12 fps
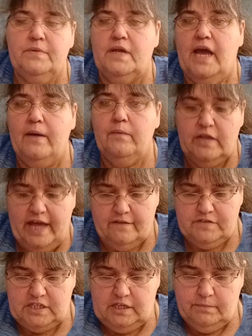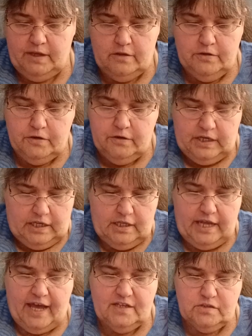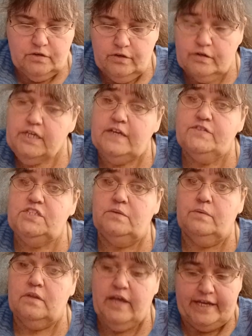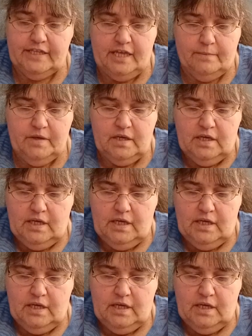but I will have to email her and ask her if she would like them.